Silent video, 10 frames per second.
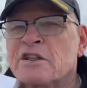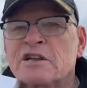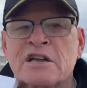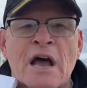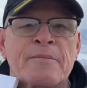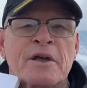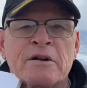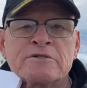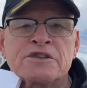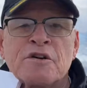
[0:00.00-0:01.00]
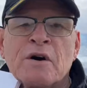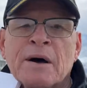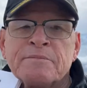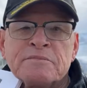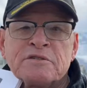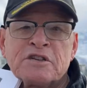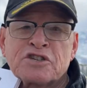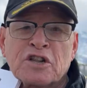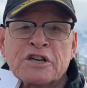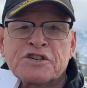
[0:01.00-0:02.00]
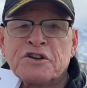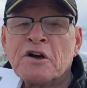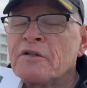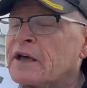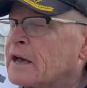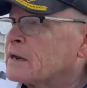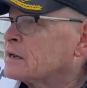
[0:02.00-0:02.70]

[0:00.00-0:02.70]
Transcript: of the time they don't show up. Just to let you know that.